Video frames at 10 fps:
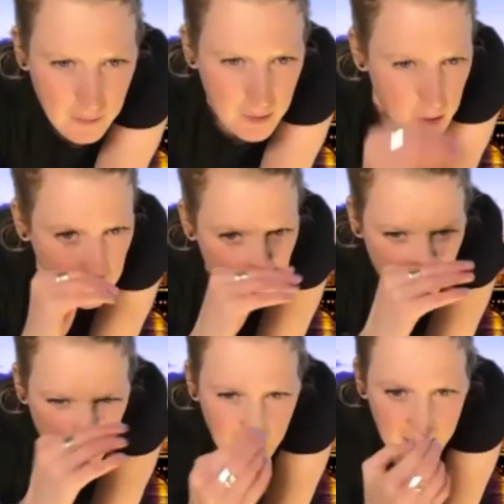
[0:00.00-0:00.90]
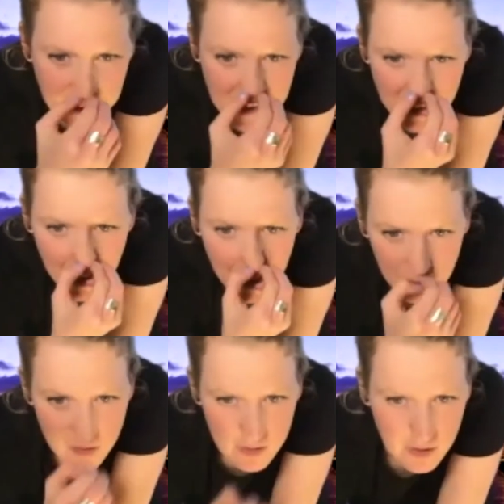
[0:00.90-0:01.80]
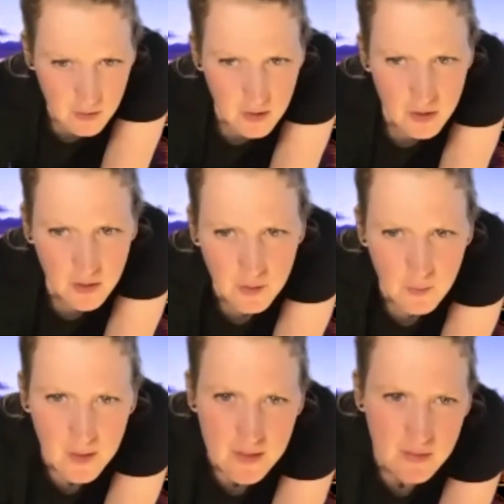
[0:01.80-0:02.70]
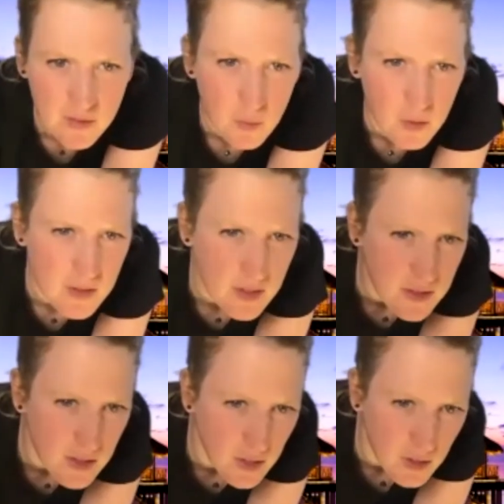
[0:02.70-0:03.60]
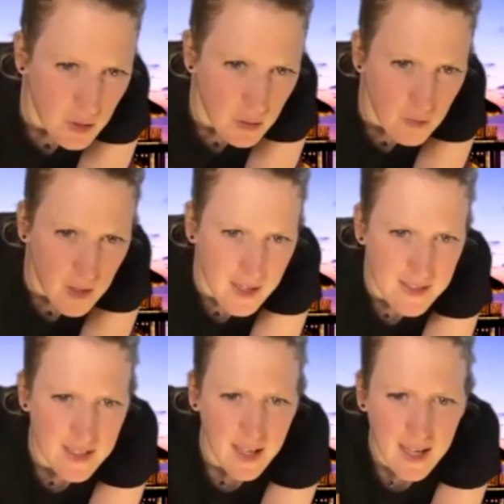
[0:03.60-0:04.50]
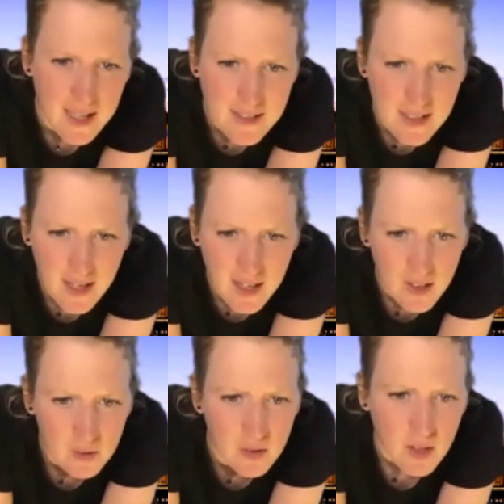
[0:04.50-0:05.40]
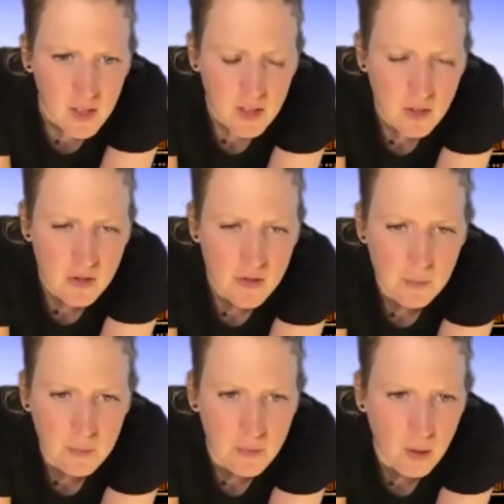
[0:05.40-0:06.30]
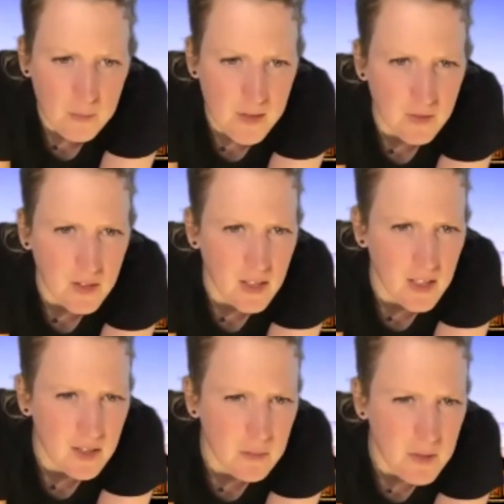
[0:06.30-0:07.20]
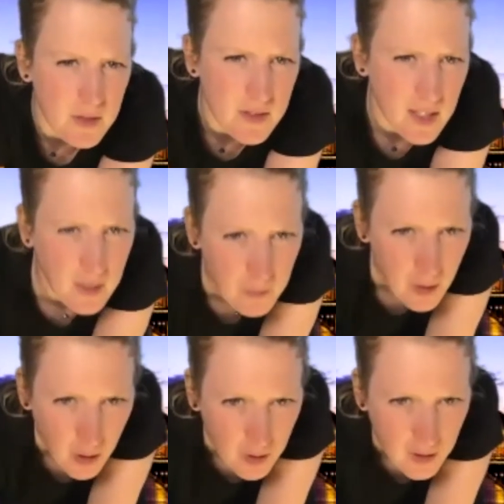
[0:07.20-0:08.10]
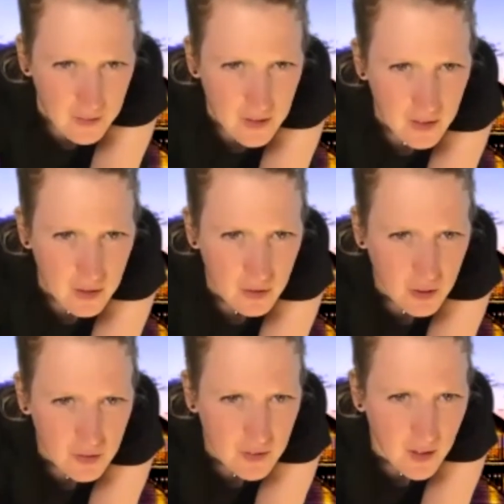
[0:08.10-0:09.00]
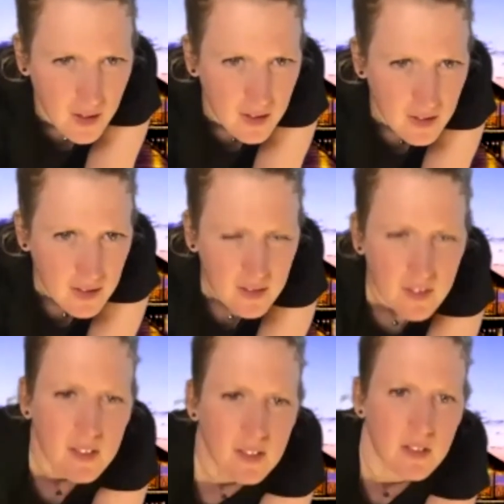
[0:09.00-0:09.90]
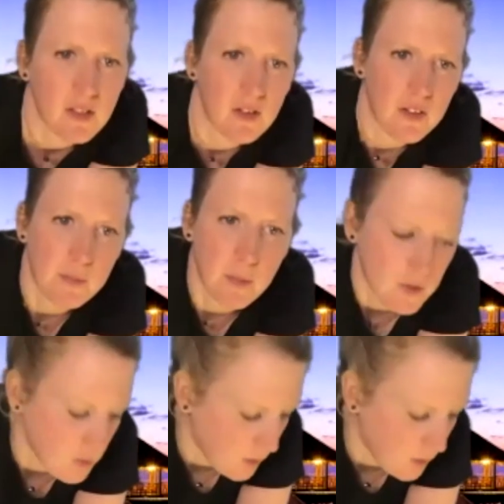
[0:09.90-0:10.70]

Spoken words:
you can relax down. So can you, Louise, if you wanted to. Relax the head down. Use your props if you need them. Suzanne, I think you're good there. You know this pose quite